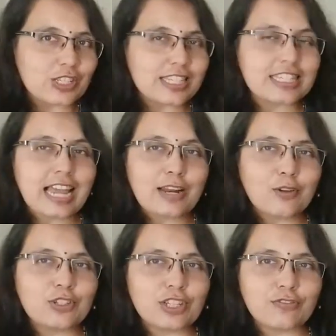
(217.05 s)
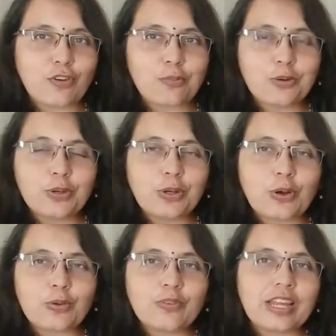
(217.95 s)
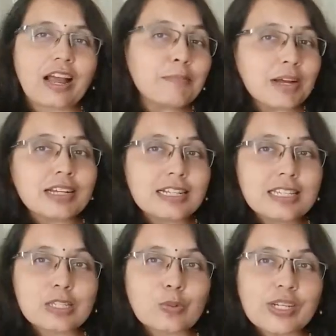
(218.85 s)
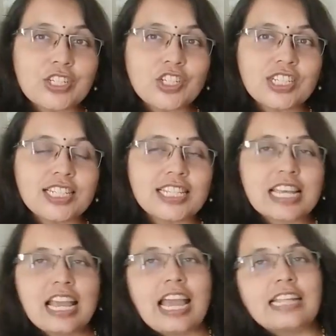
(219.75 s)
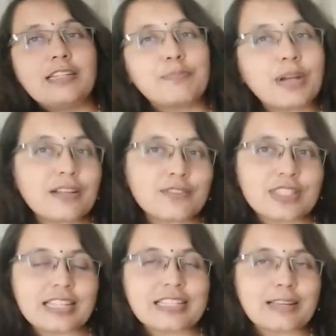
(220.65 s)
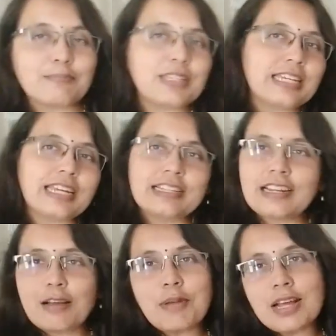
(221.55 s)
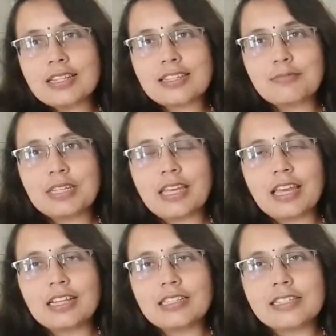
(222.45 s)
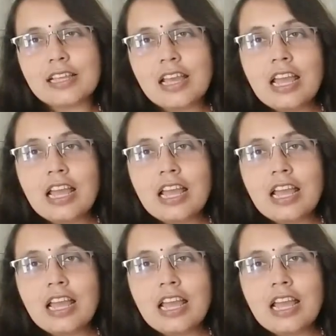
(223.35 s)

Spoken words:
this dialogic form going on where amma asks questions and then Pranav says something and then amma asks something else.